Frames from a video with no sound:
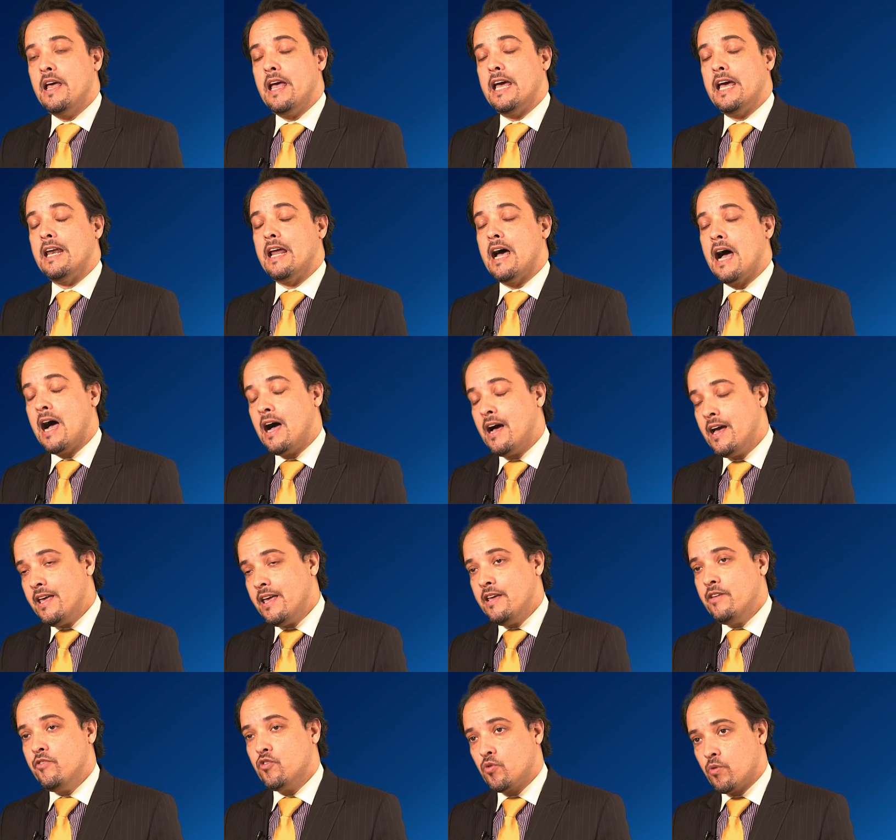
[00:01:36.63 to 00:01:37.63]
and high
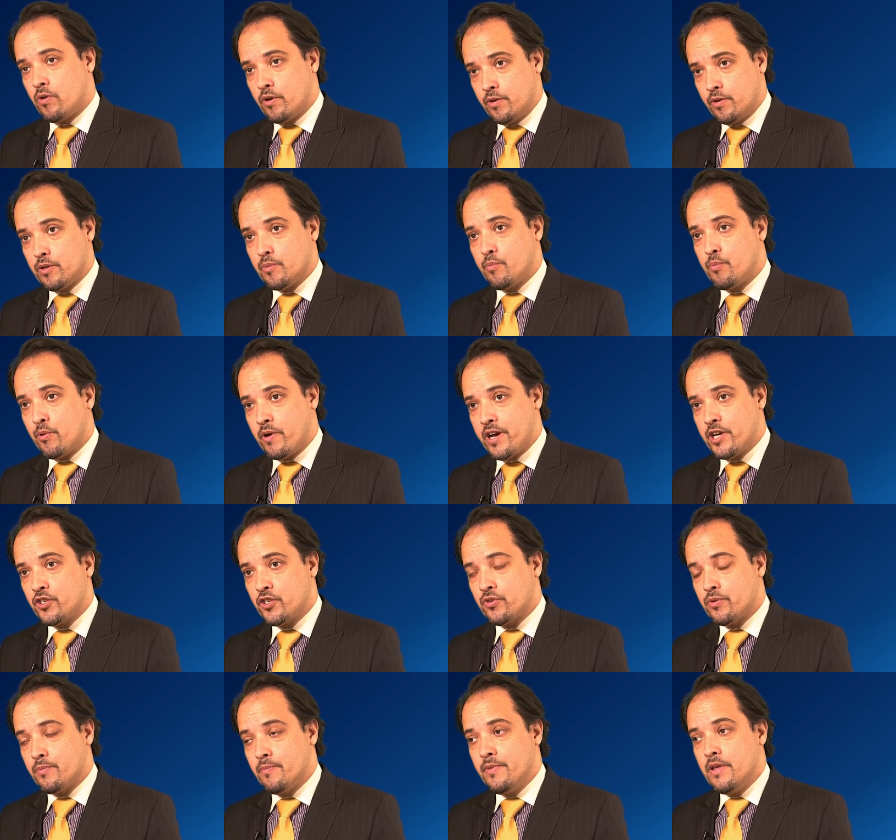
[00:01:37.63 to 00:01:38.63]
intraocular
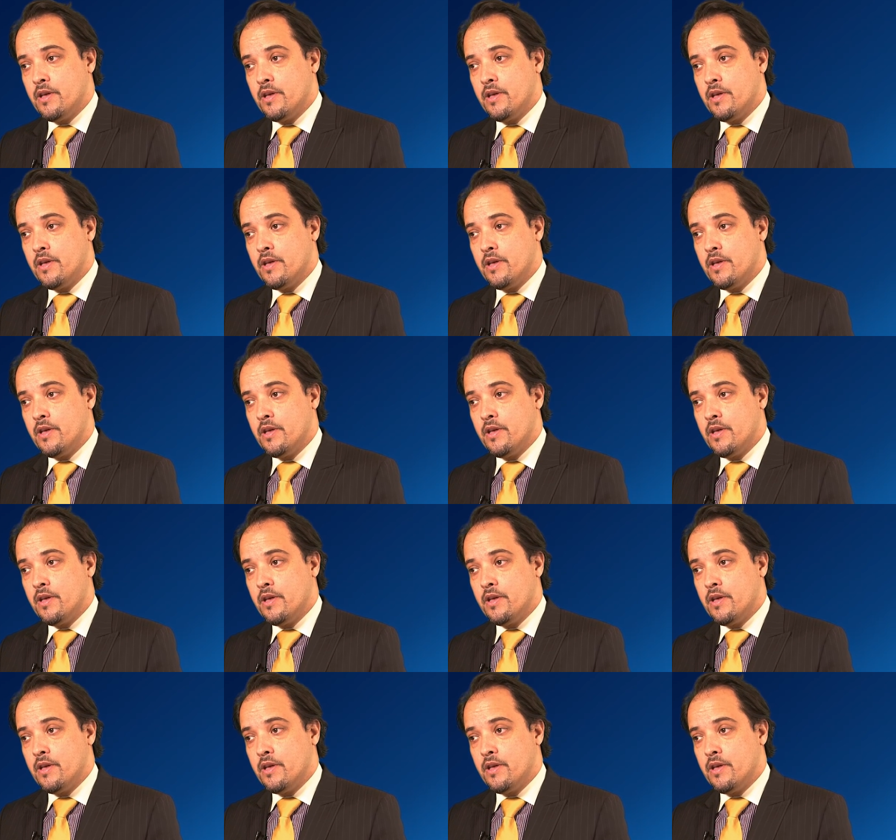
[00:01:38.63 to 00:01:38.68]
pressure,